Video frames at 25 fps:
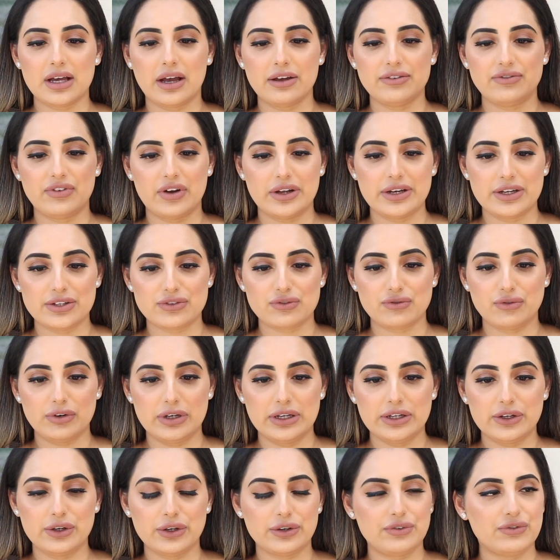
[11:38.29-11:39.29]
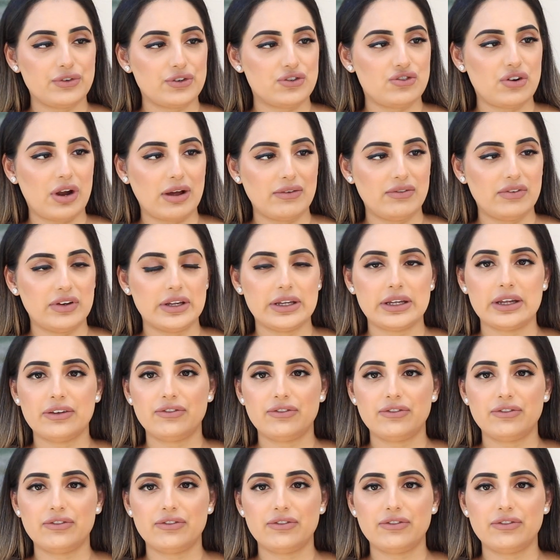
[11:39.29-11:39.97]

I find it's really good for traveling.